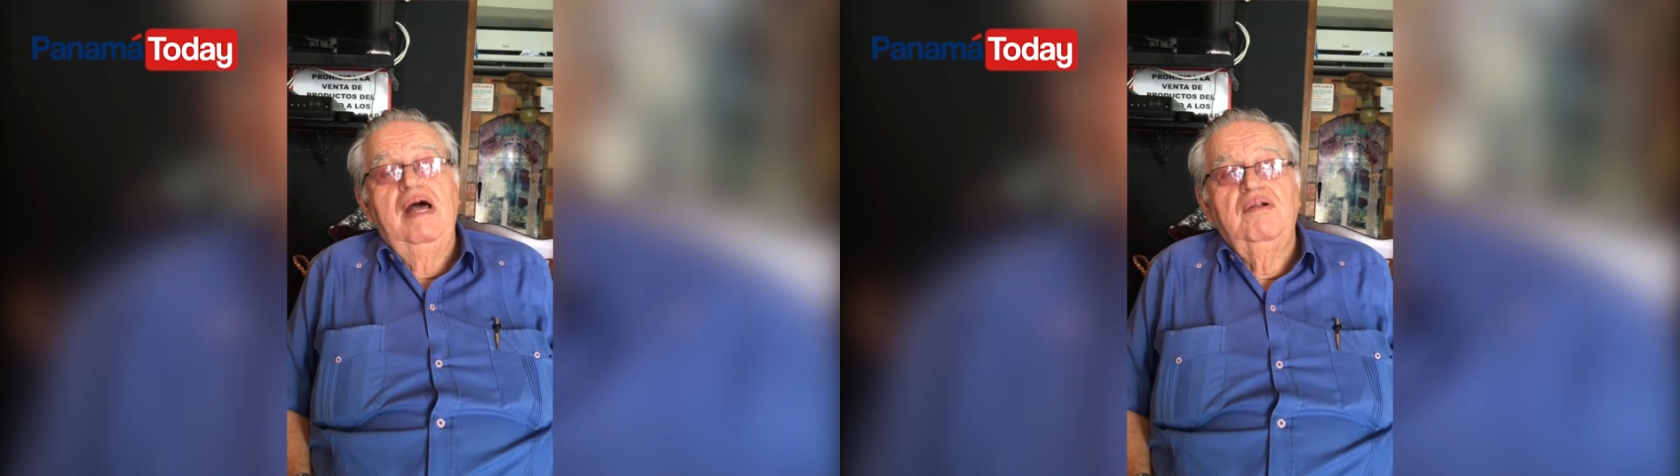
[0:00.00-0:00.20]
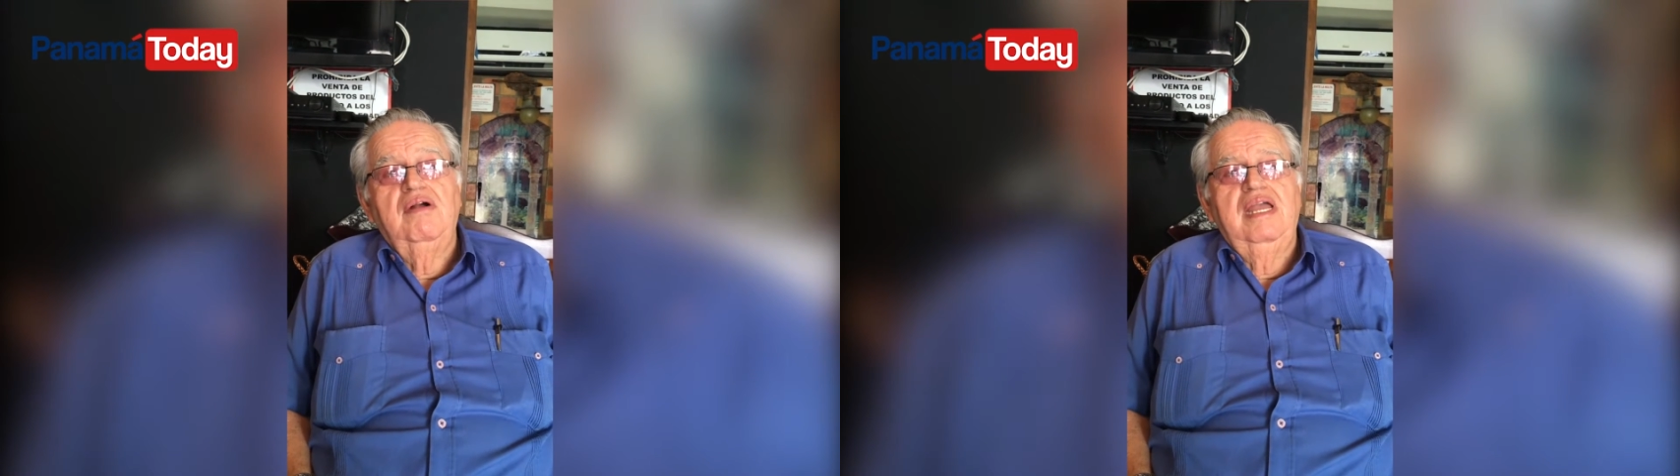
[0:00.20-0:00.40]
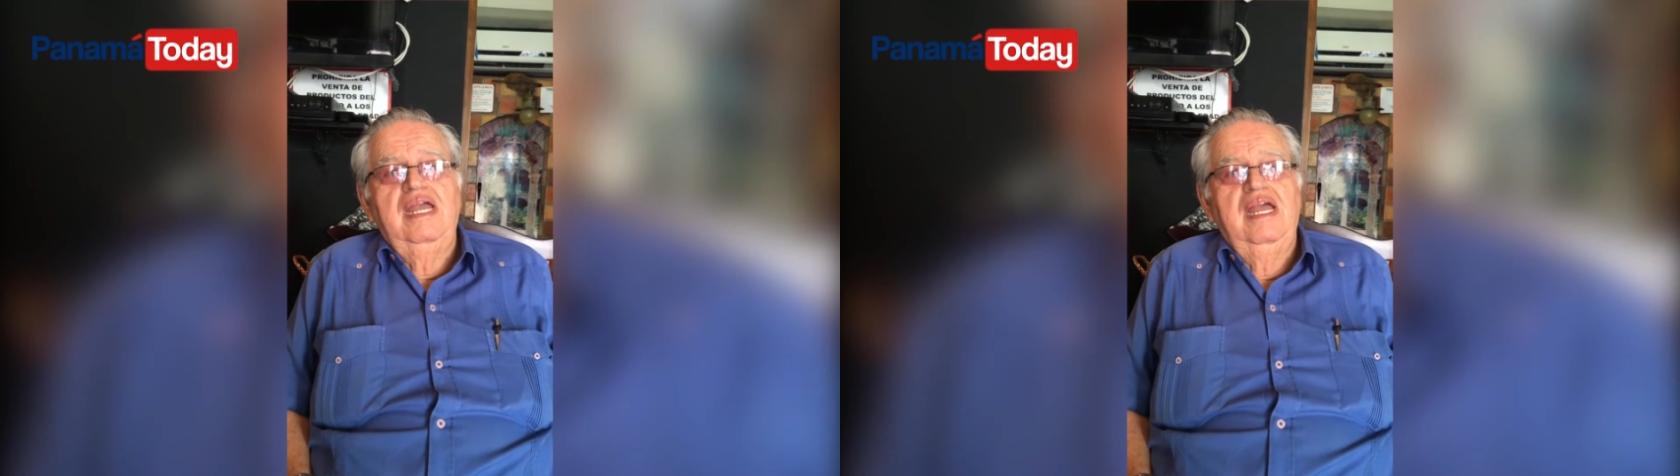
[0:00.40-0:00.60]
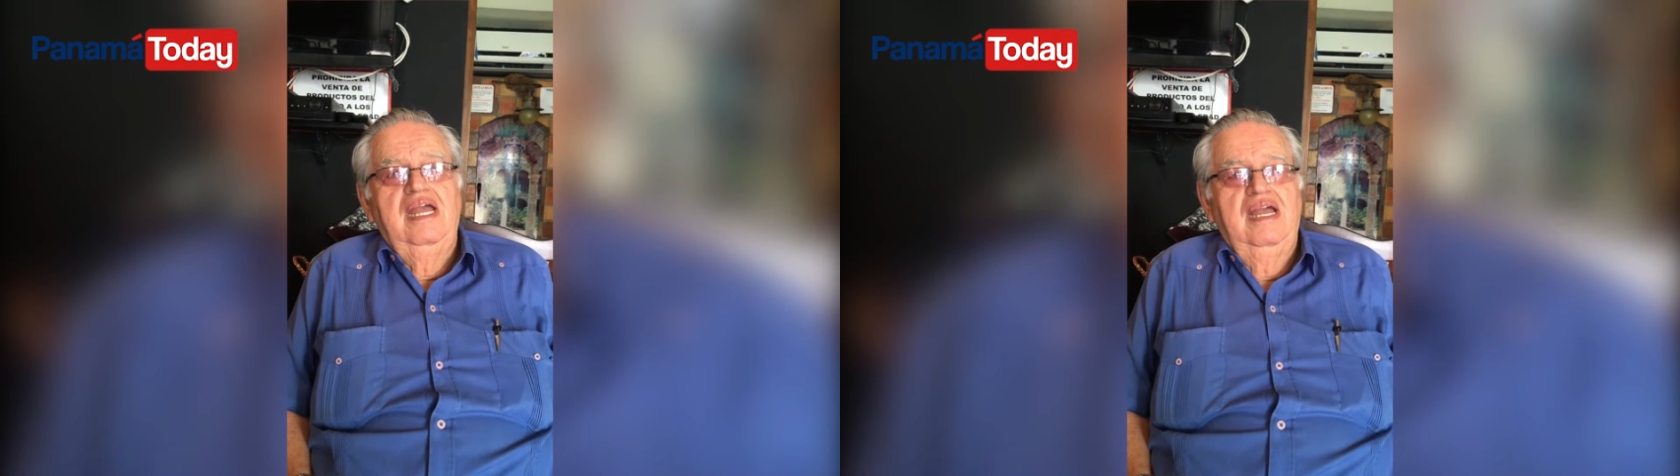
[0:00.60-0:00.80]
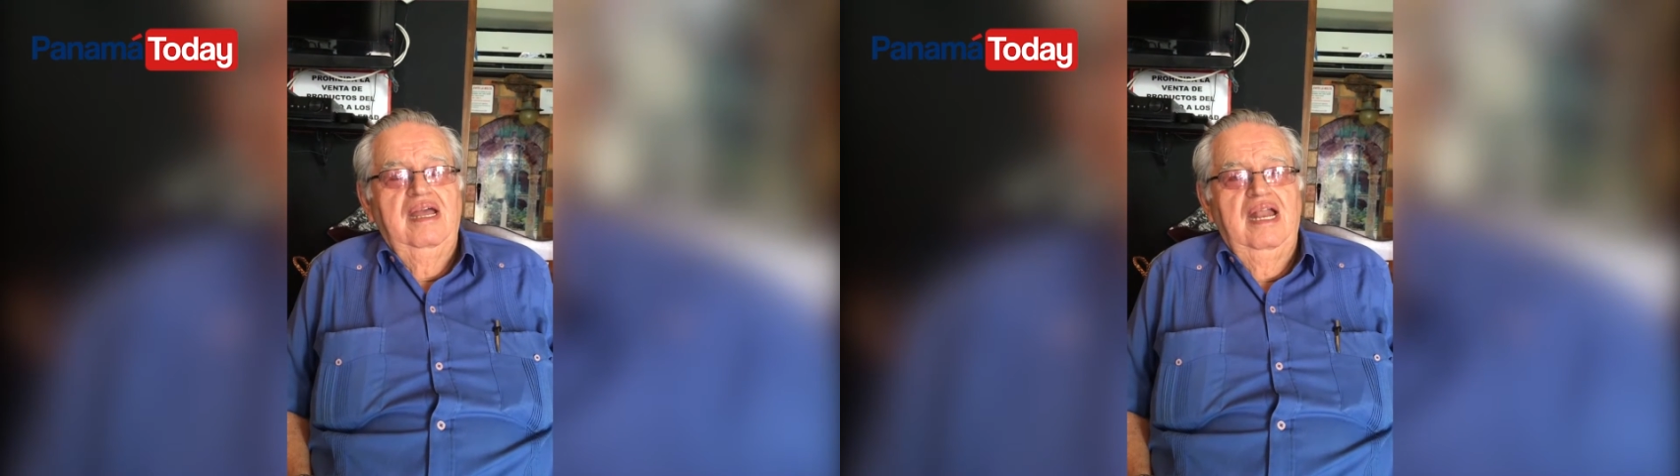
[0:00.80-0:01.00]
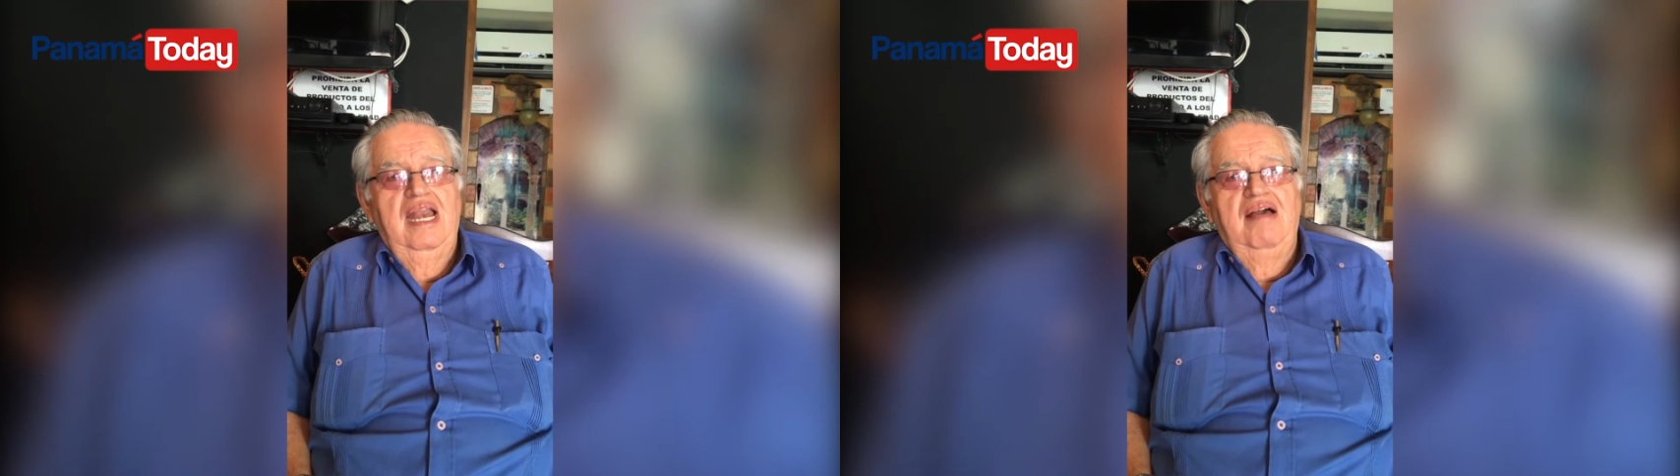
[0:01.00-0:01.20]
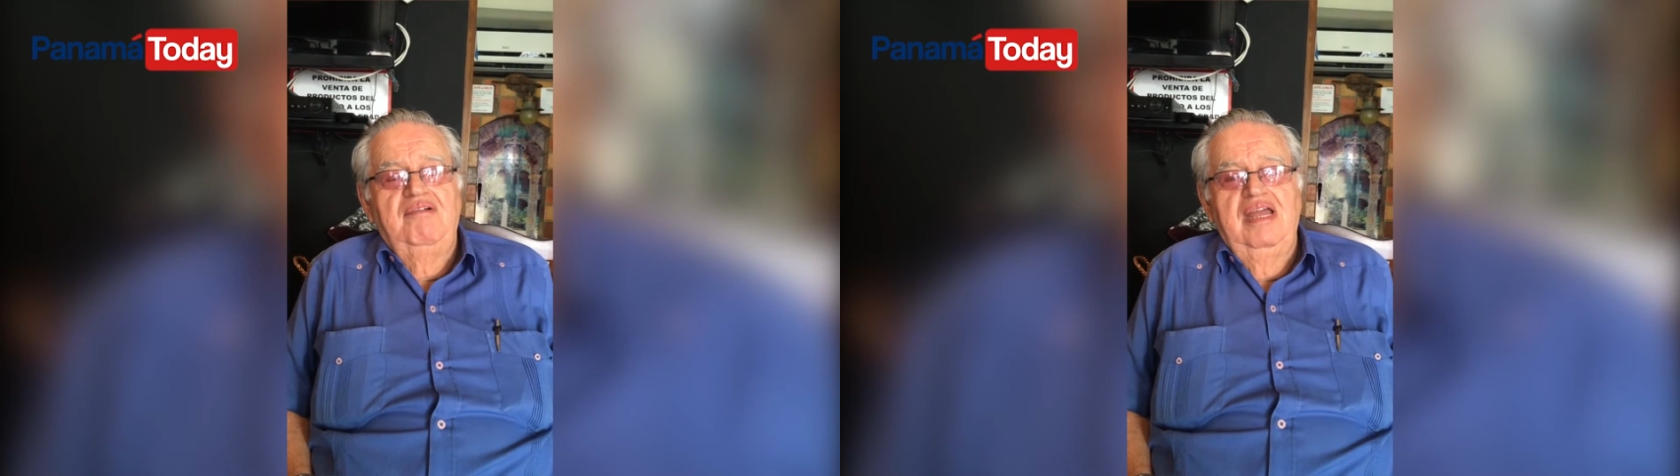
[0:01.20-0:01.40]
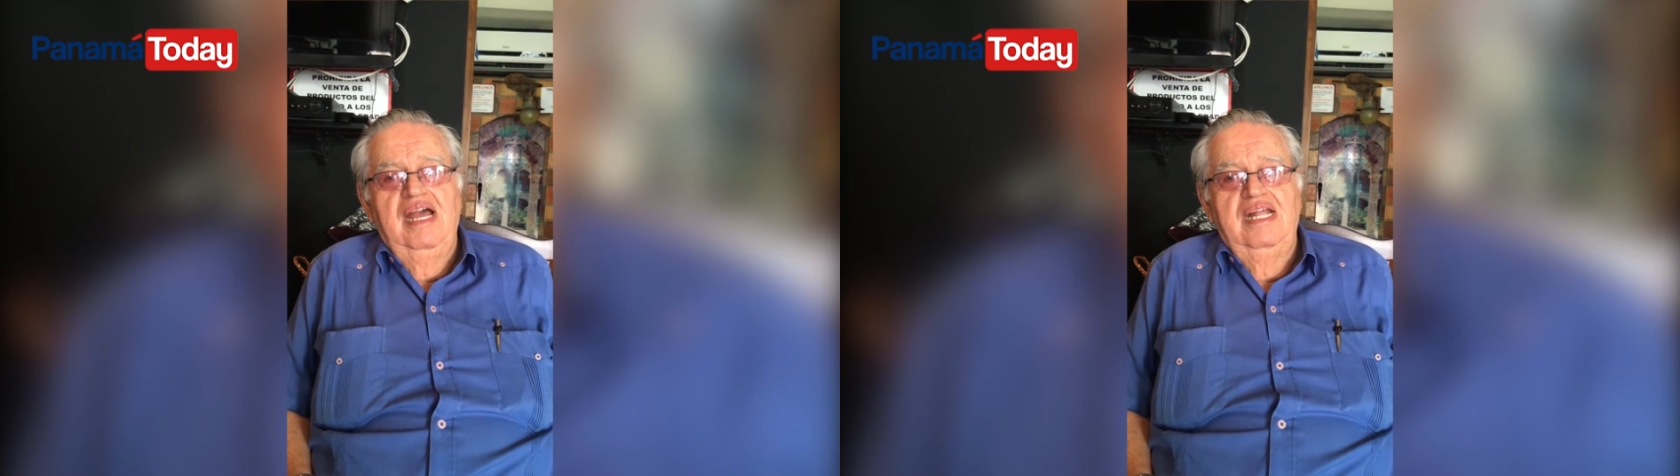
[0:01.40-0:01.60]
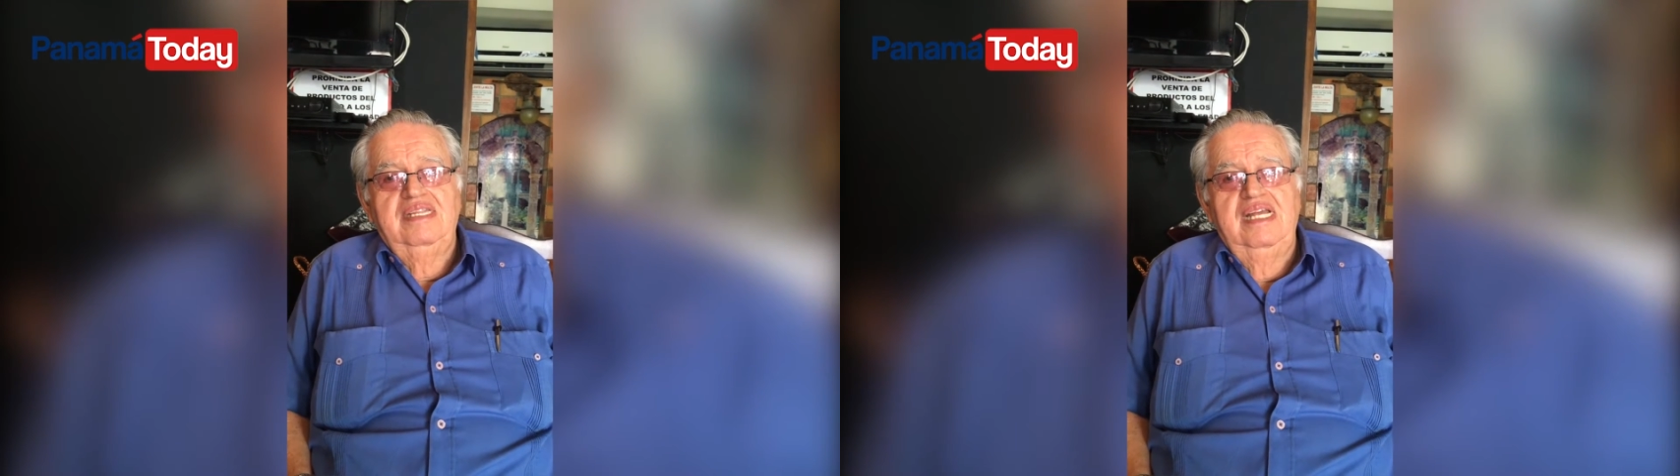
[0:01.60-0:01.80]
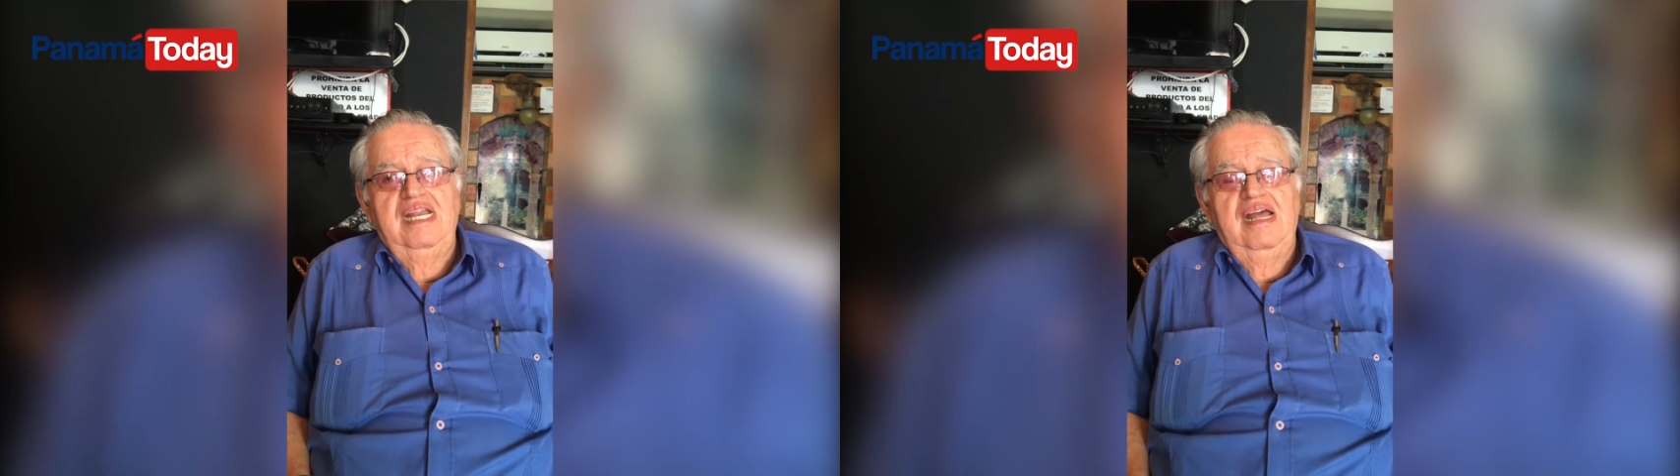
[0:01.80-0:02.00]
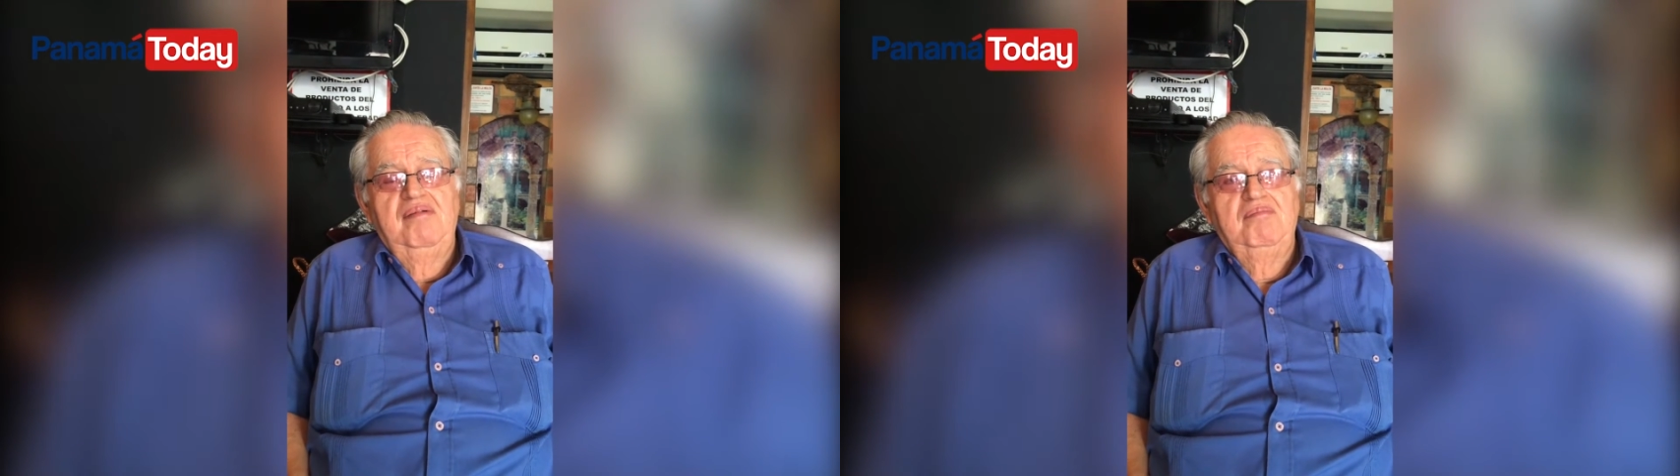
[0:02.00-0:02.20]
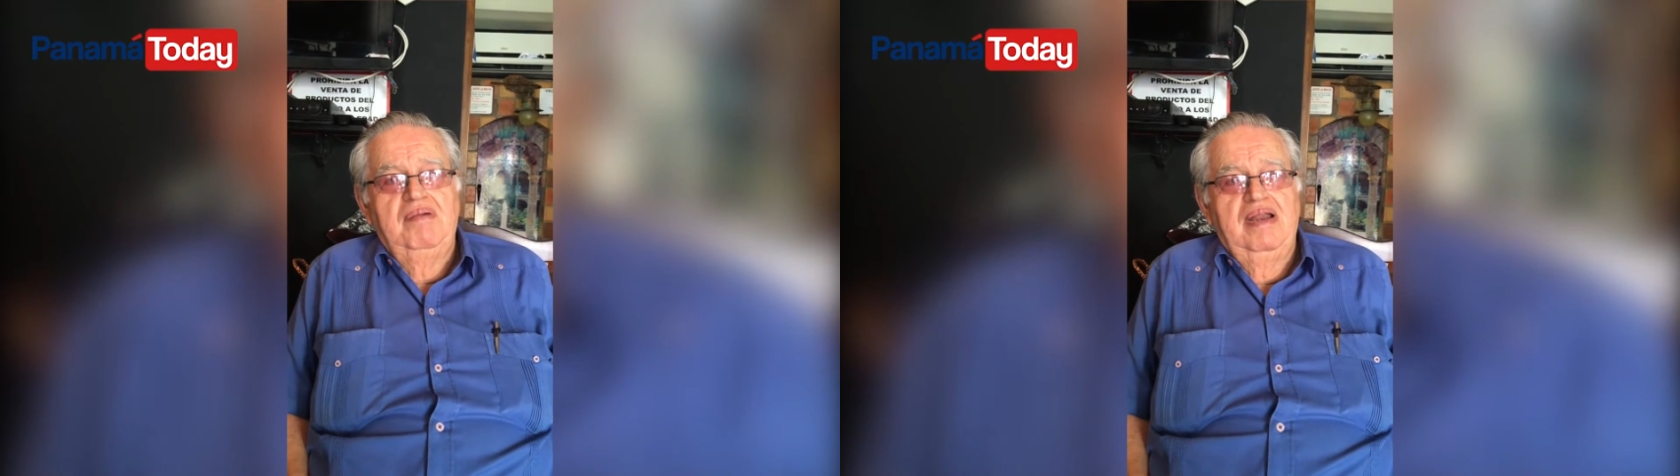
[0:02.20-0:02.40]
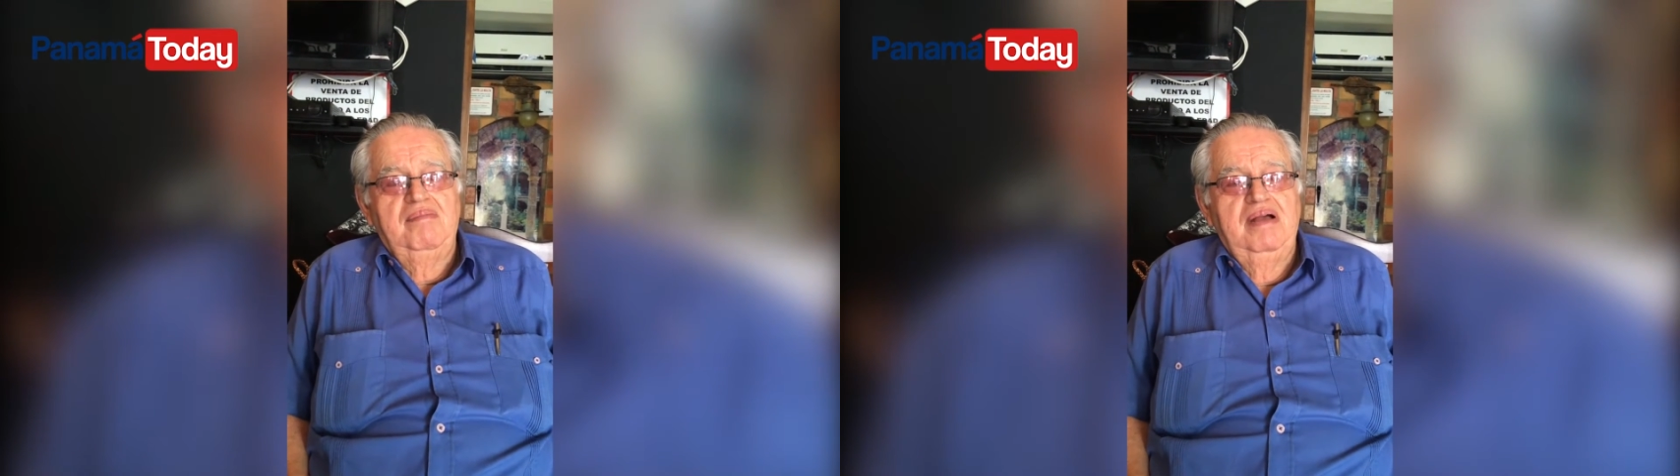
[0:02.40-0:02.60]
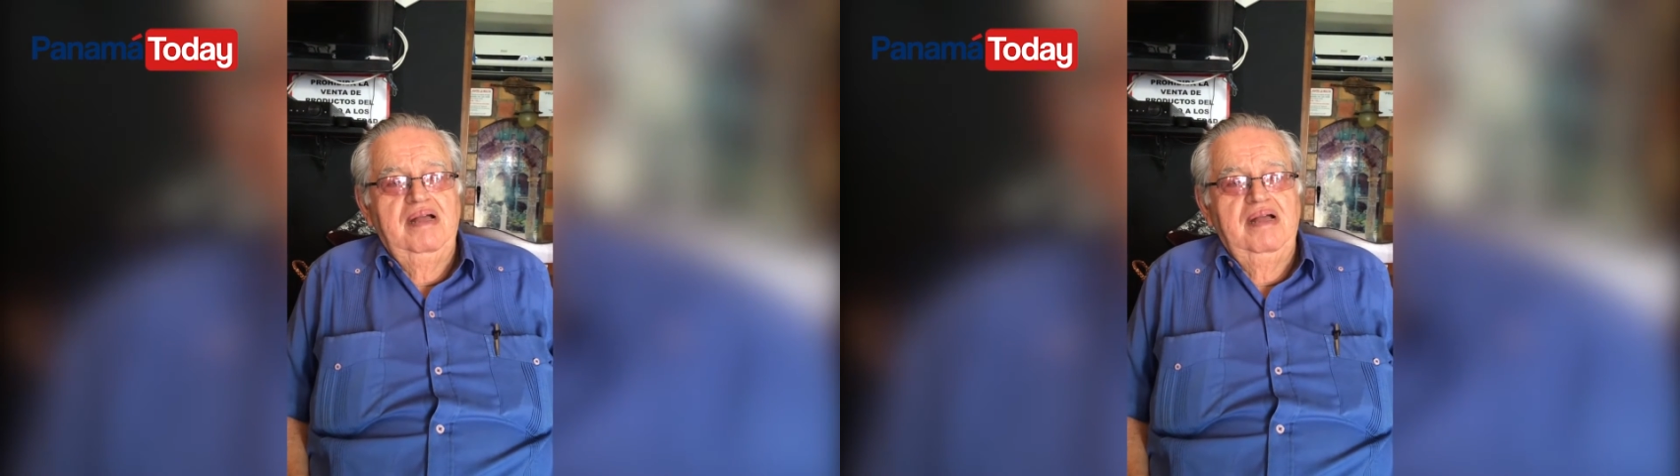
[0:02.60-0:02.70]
It was created 12 years ago.